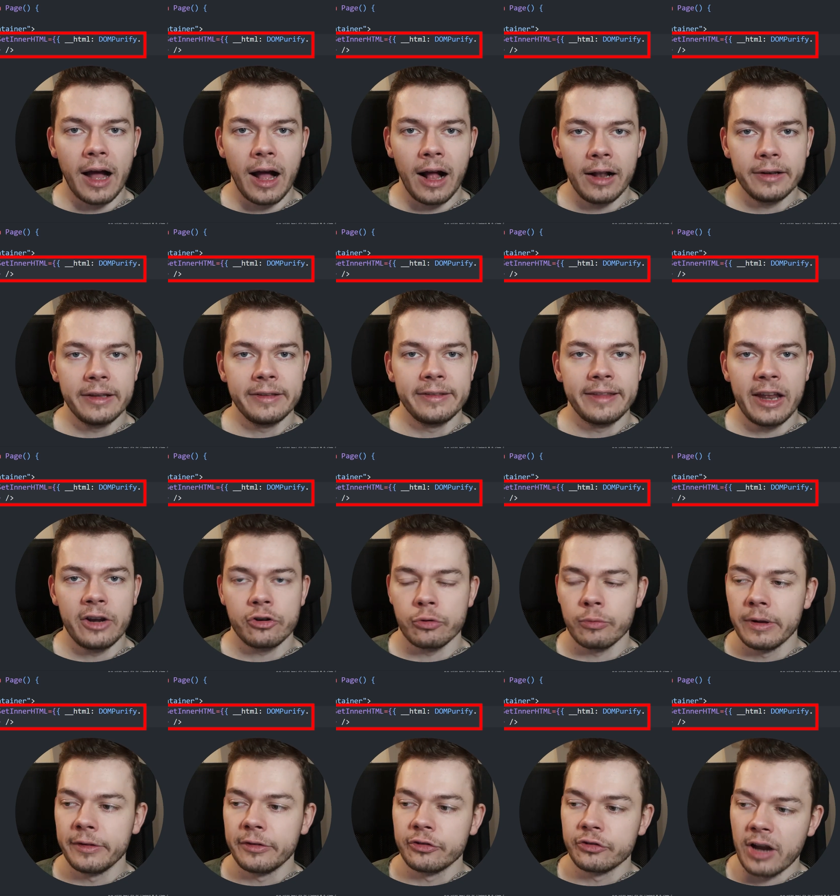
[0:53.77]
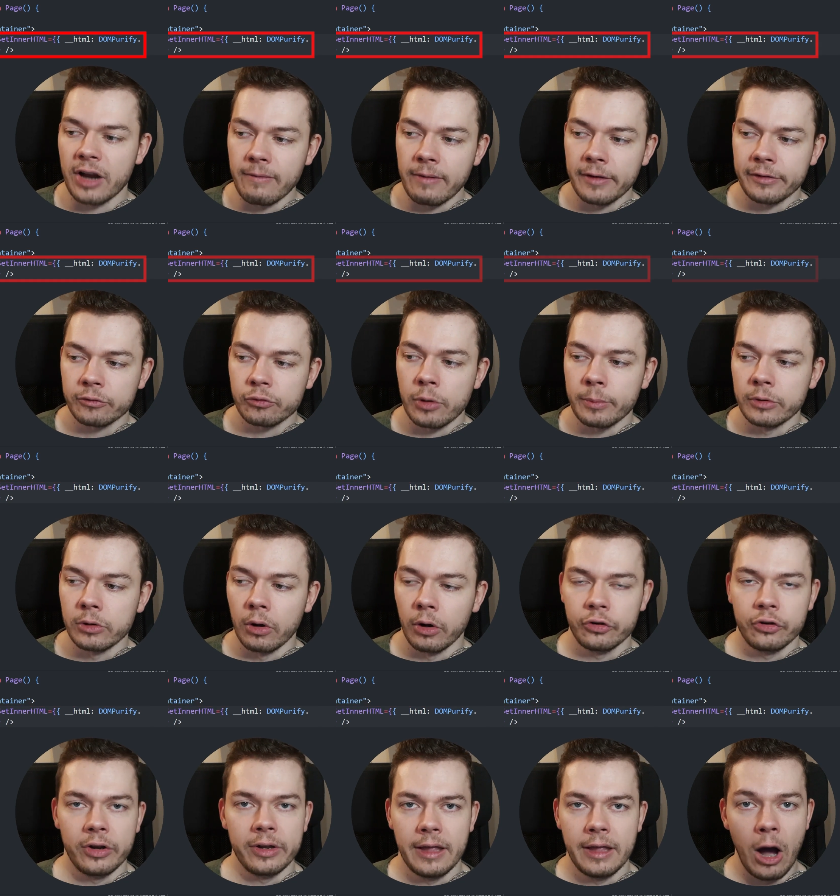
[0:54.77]
all the dangerous JavaScript
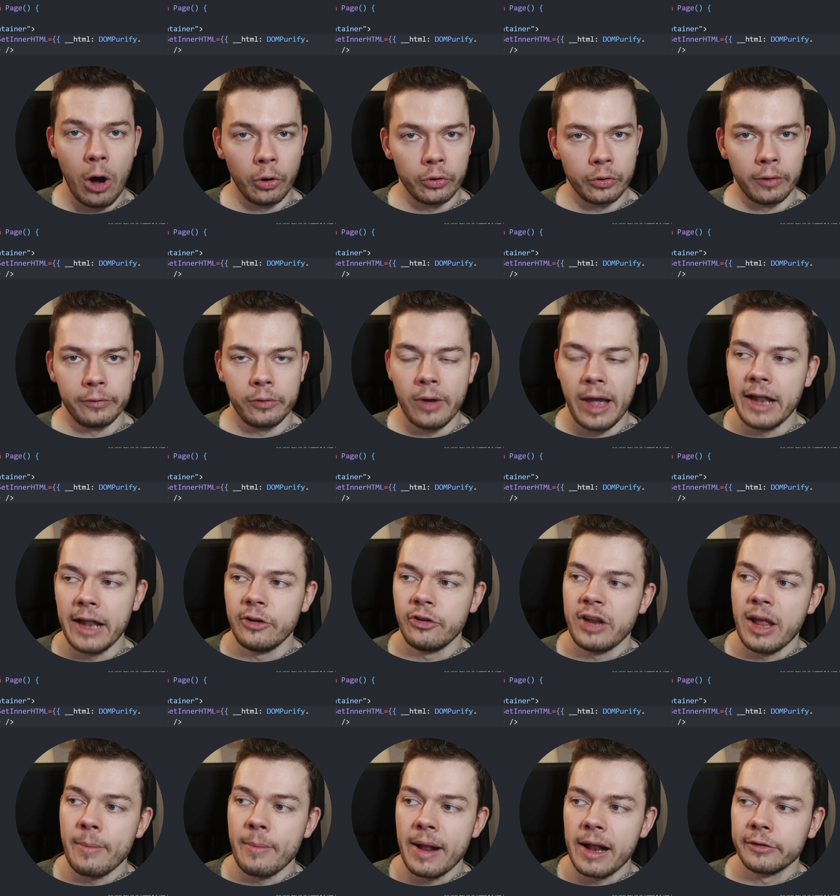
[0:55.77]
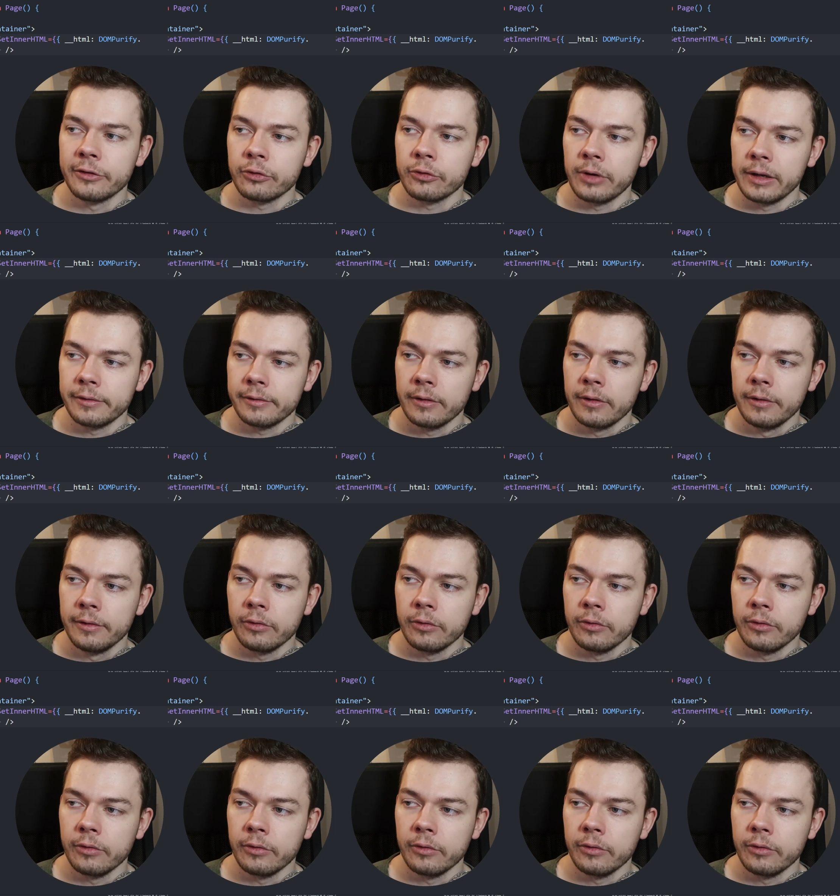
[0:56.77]
logic out of your HTML strings.